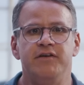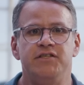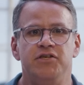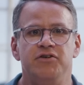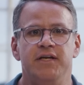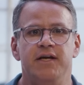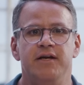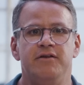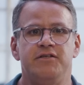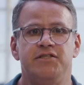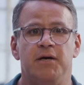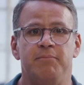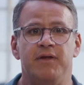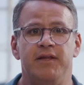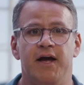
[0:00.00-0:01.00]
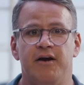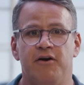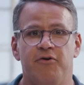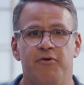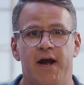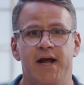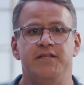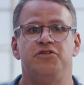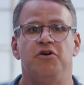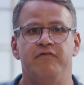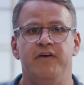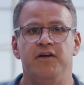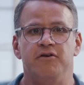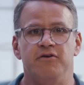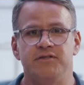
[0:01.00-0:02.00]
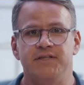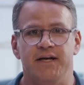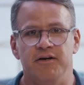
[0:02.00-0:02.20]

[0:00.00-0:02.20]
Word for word: obviously you need something that creates your video